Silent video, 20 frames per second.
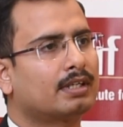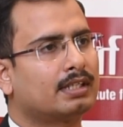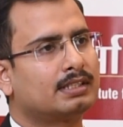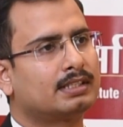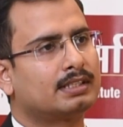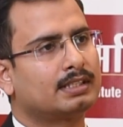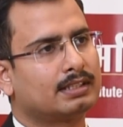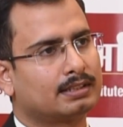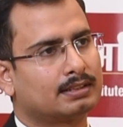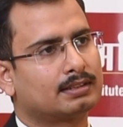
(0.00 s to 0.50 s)

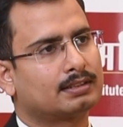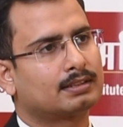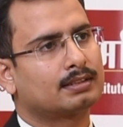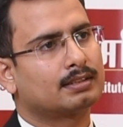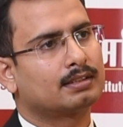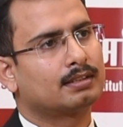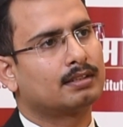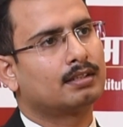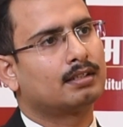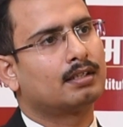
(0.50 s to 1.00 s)
engineers
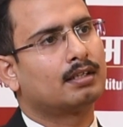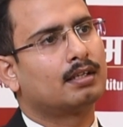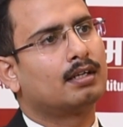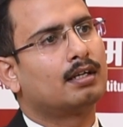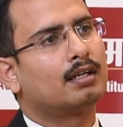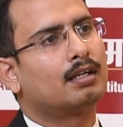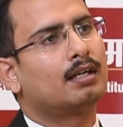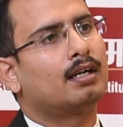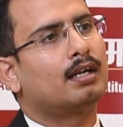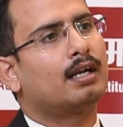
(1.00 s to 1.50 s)

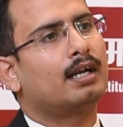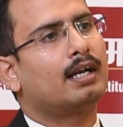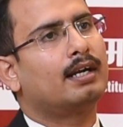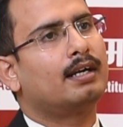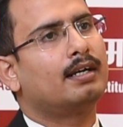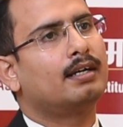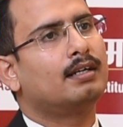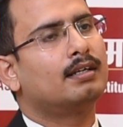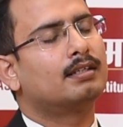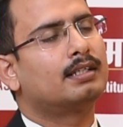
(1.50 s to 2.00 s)

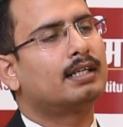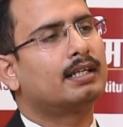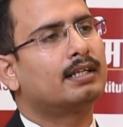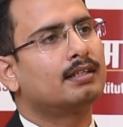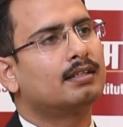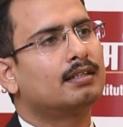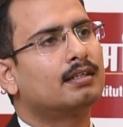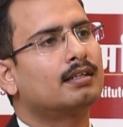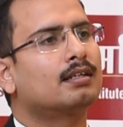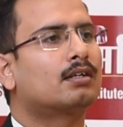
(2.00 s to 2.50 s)
and
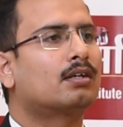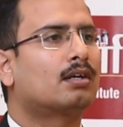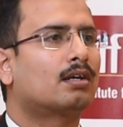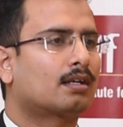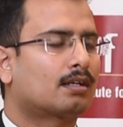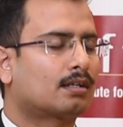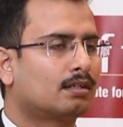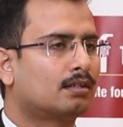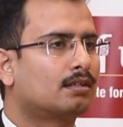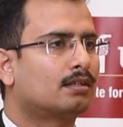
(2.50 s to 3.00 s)
then
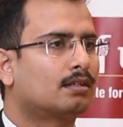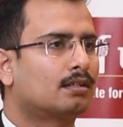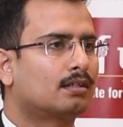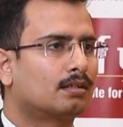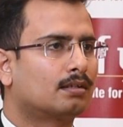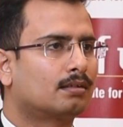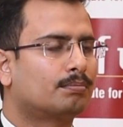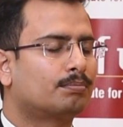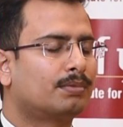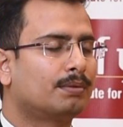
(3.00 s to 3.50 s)

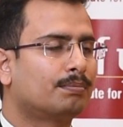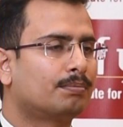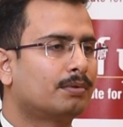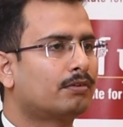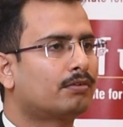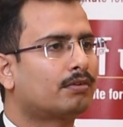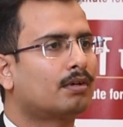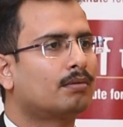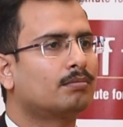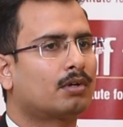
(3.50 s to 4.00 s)
people
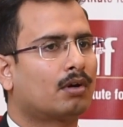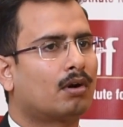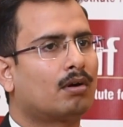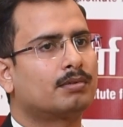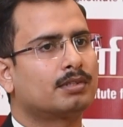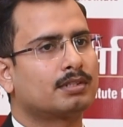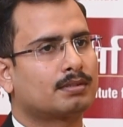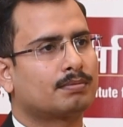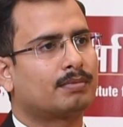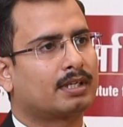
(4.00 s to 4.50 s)
from
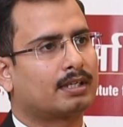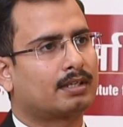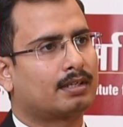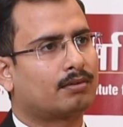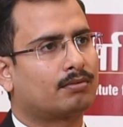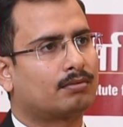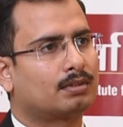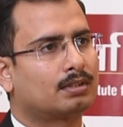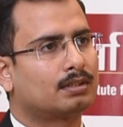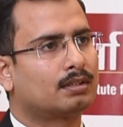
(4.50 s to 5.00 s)
commerce
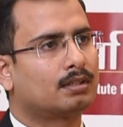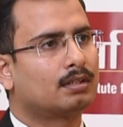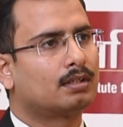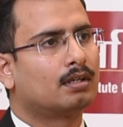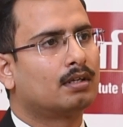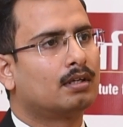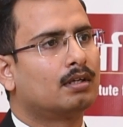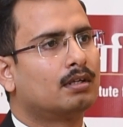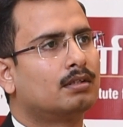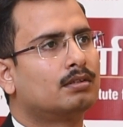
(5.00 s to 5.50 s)
background.
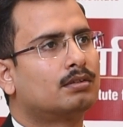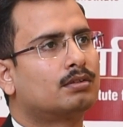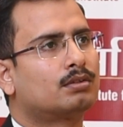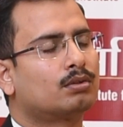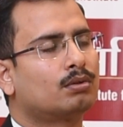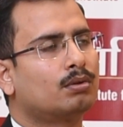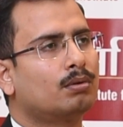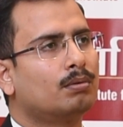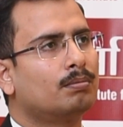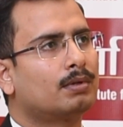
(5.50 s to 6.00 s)

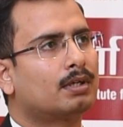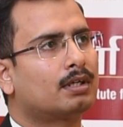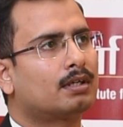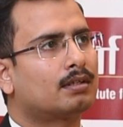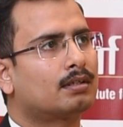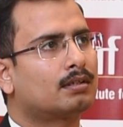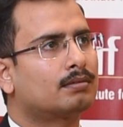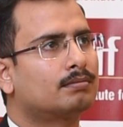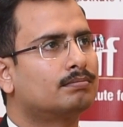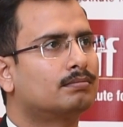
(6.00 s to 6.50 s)

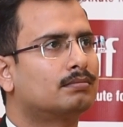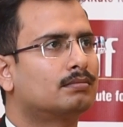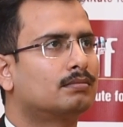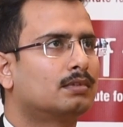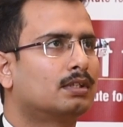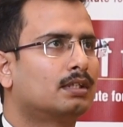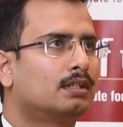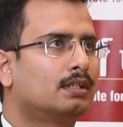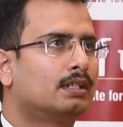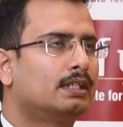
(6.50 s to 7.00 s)
So
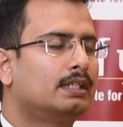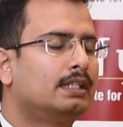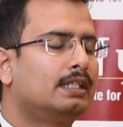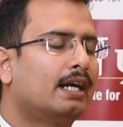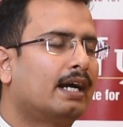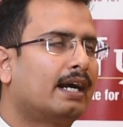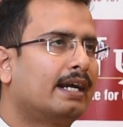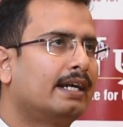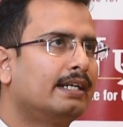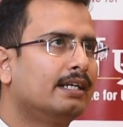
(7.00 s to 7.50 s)

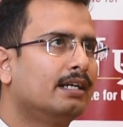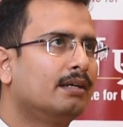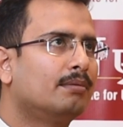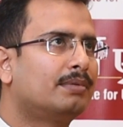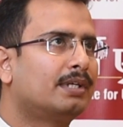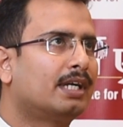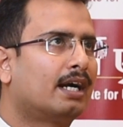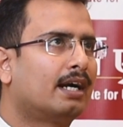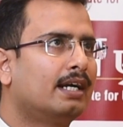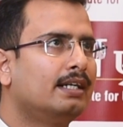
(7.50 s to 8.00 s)
the idea
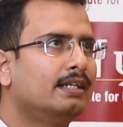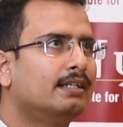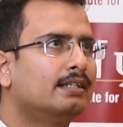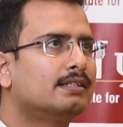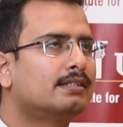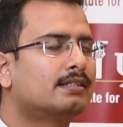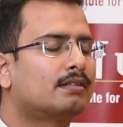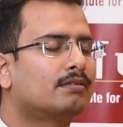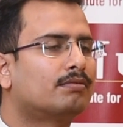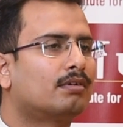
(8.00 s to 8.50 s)
behind
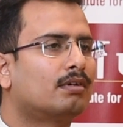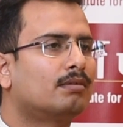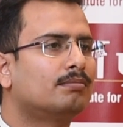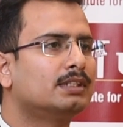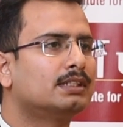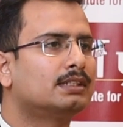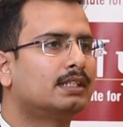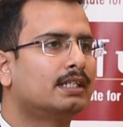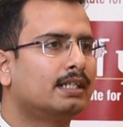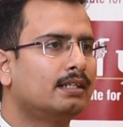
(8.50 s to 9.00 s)
this reform
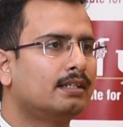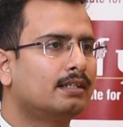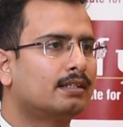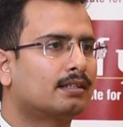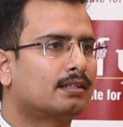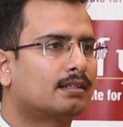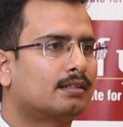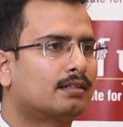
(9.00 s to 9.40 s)
is that